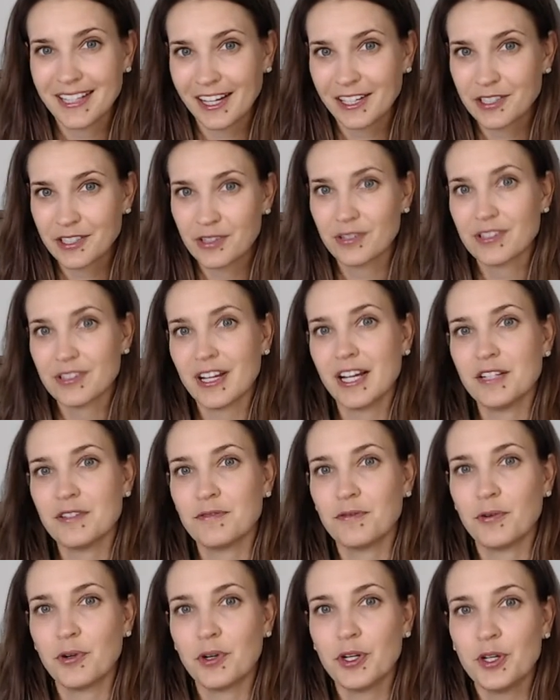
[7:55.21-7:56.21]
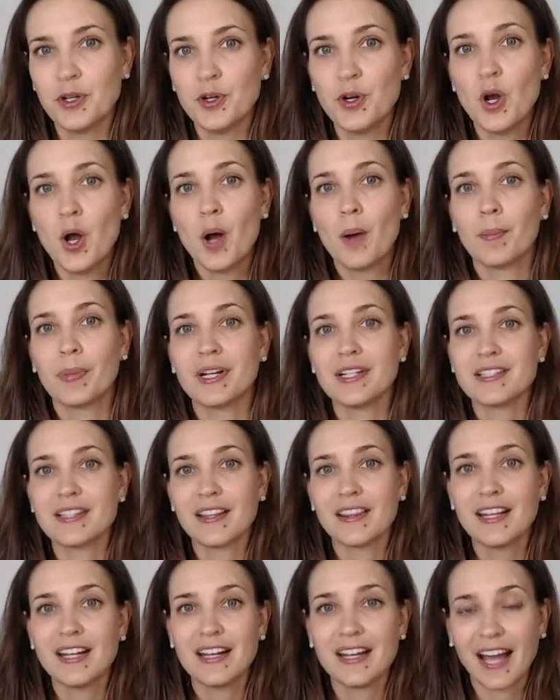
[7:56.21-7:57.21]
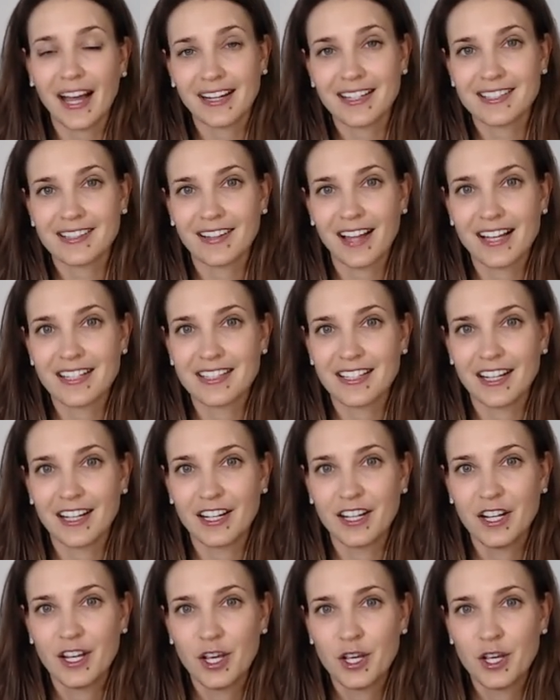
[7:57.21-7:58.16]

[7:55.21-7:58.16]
exercise for you, but it's in the next lesson.